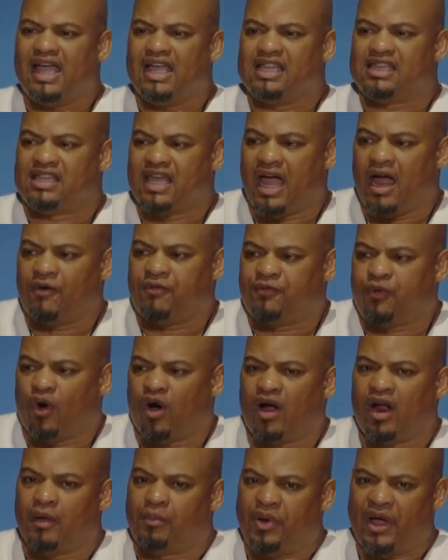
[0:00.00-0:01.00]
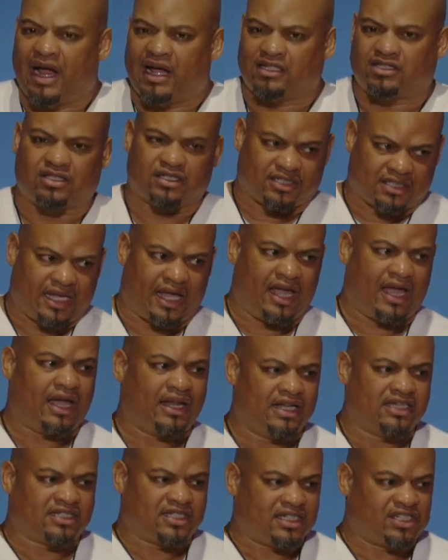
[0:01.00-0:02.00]
therefore, pastor said,
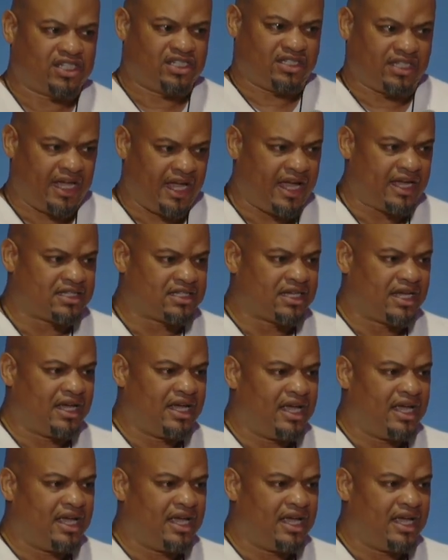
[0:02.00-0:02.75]
he, she says,